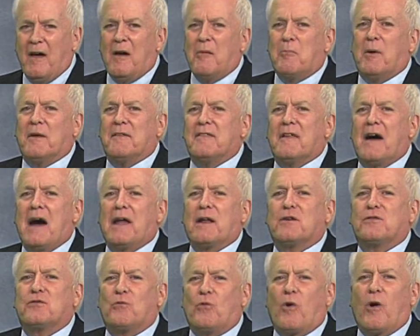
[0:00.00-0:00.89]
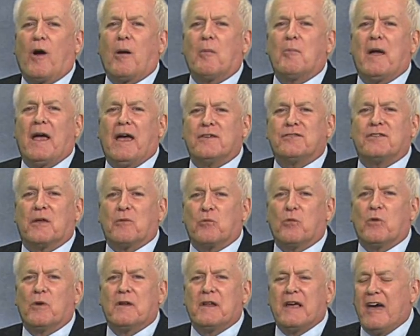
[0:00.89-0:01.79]
but not as warm as it
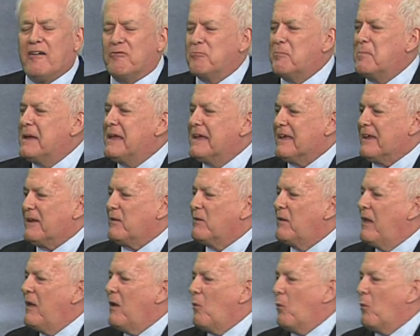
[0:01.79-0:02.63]
would have been